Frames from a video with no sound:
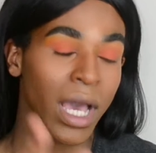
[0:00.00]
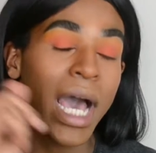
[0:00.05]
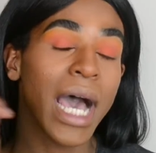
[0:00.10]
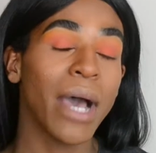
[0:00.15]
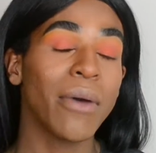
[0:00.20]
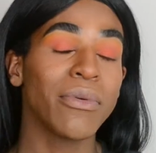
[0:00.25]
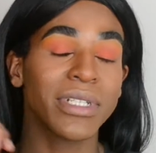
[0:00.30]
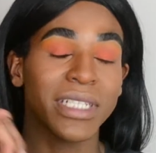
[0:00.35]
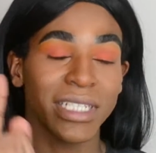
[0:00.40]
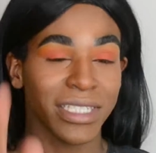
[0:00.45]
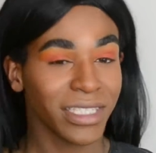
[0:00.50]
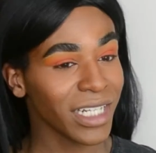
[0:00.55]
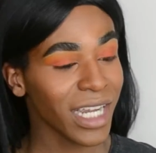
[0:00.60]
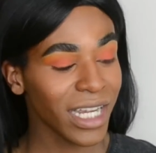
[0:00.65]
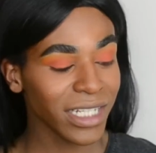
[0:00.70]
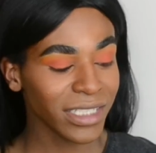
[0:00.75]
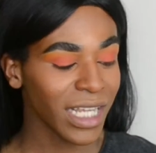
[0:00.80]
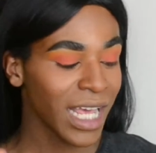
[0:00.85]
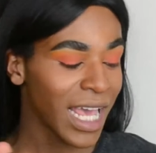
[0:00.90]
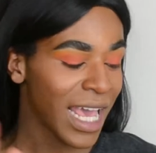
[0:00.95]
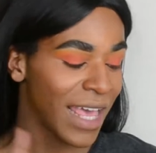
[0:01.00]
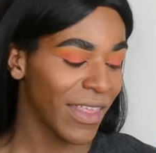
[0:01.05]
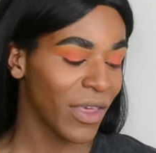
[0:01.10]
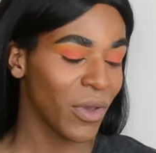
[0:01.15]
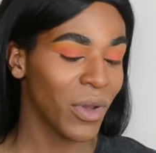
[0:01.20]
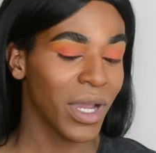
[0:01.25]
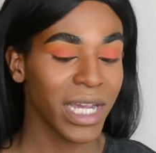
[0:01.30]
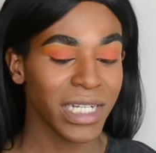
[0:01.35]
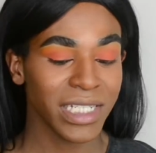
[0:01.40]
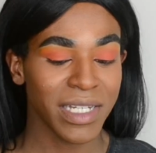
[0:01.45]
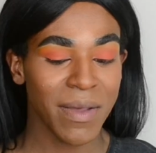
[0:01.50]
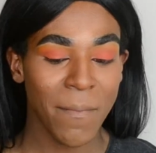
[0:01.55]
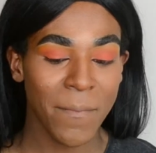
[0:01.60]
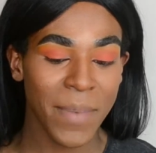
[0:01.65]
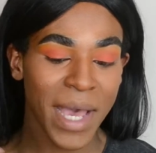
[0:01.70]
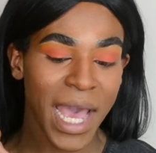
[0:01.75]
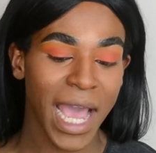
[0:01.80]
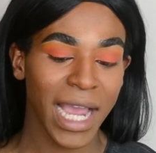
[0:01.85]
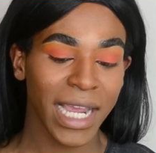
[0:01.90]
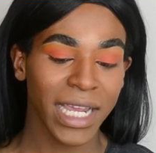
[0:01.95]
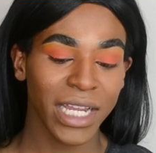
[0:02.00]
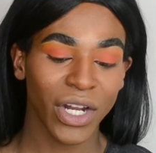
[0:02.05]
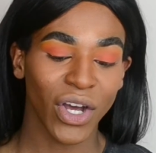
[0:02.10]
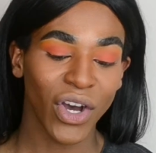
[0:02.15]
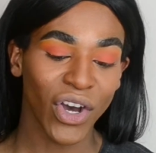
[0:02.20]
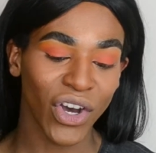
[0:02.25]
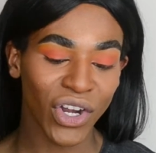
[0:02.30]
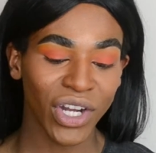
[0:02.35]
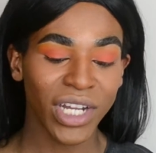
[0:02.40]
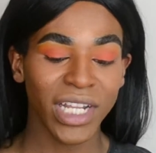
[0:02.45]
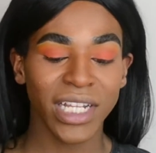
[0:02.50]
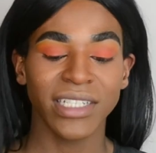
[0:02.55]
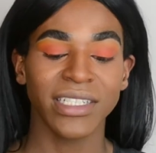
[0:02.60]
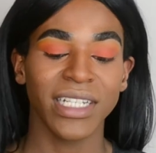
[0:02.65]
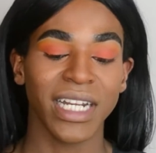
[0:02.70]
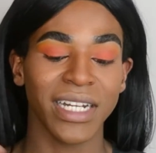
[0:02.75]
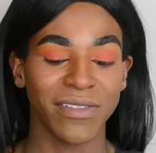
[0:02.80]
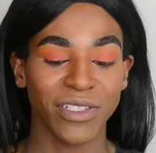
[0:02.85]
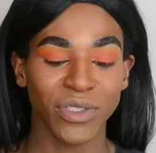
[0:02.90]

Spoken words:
I would suggest that you guys pack it on instead of